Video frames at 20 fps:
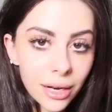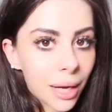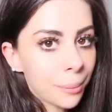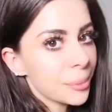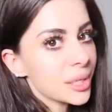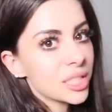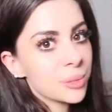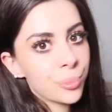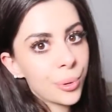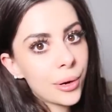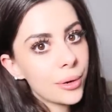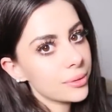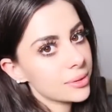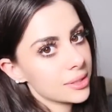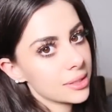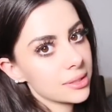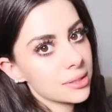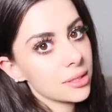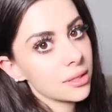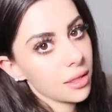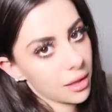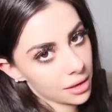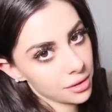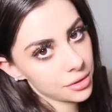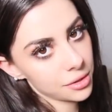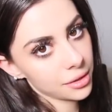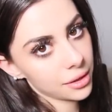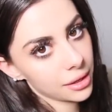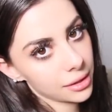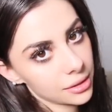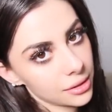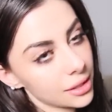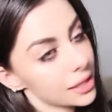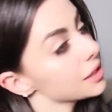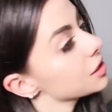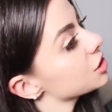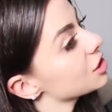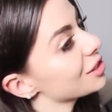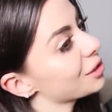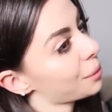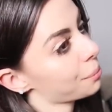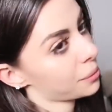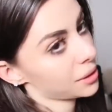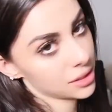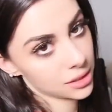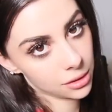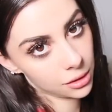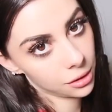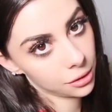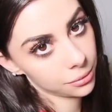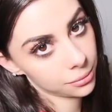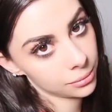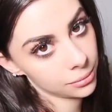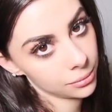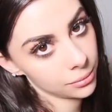I must post this to the internet. The internet must know.